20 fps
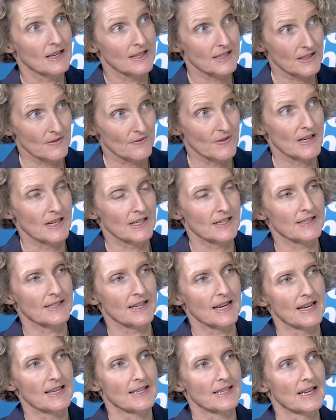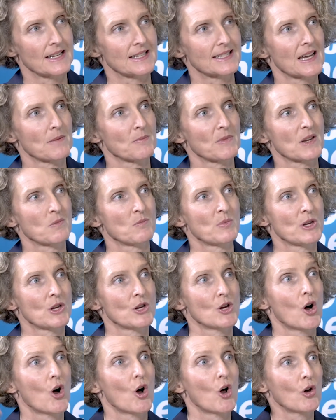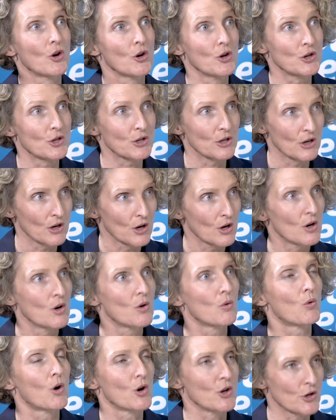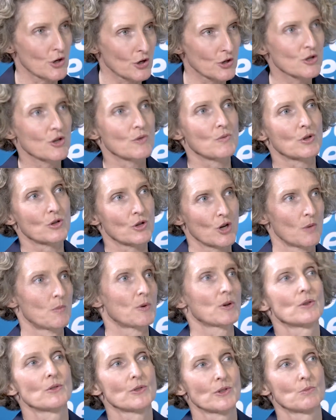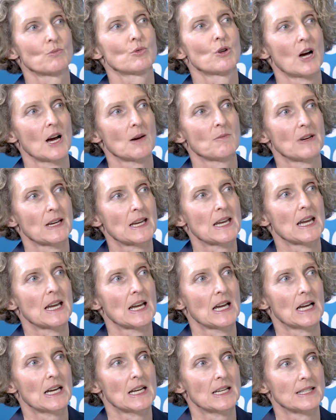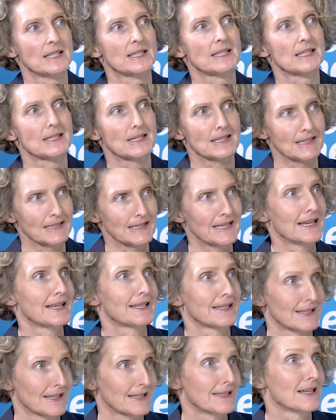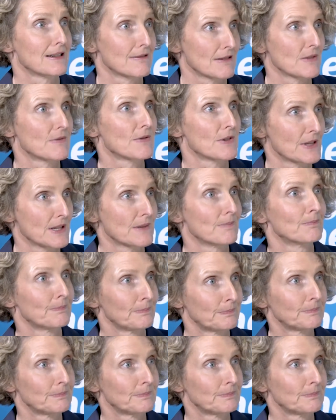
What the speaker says: severe disease, and something beyond what you can do with topicals and primary care is necessary for them.